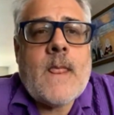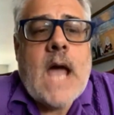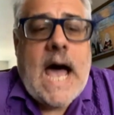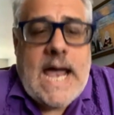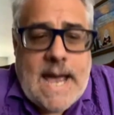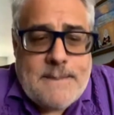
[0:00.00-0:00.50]

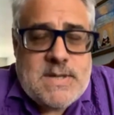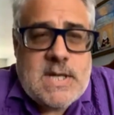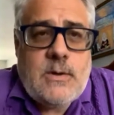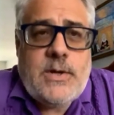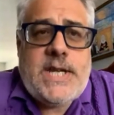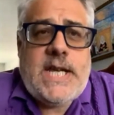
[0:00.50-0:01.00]
I
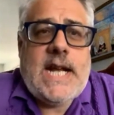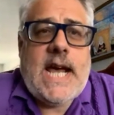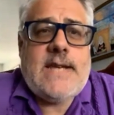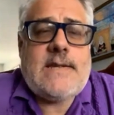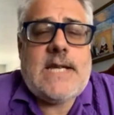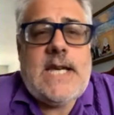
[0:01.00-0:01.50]
absolutely did.
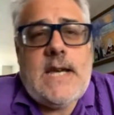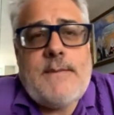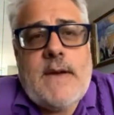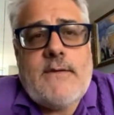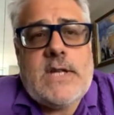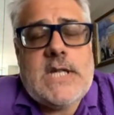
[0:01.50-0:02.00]
I see
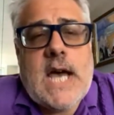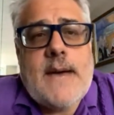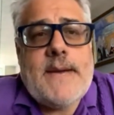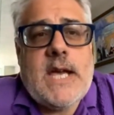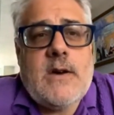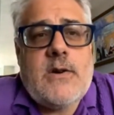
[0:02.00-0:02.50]
him every
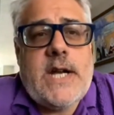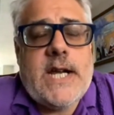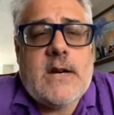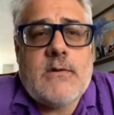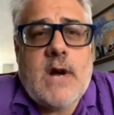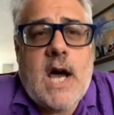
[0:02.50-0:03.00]
time I go to
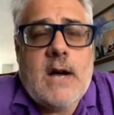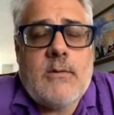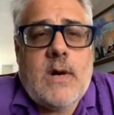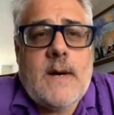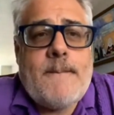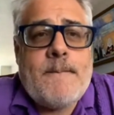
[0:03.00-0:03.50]

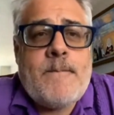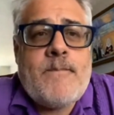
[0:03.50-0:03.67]
Nicaragua.